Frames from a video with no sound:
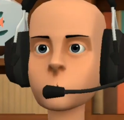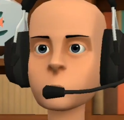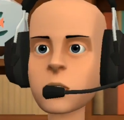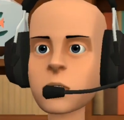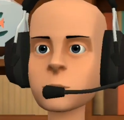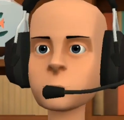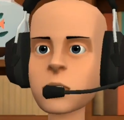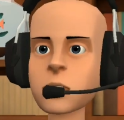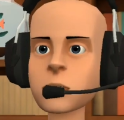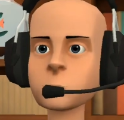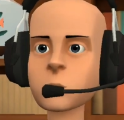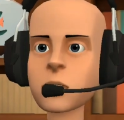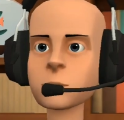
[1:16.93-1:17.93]
Let's play
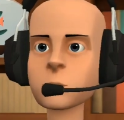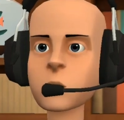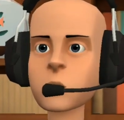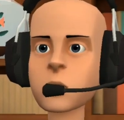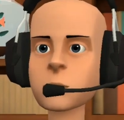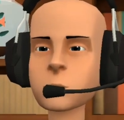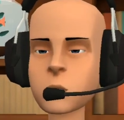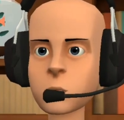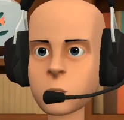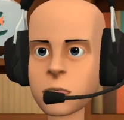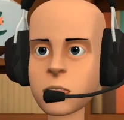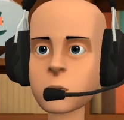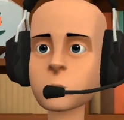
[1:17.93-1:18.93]
Spider-Man
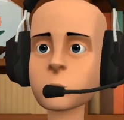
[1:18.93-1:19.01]
Remaster.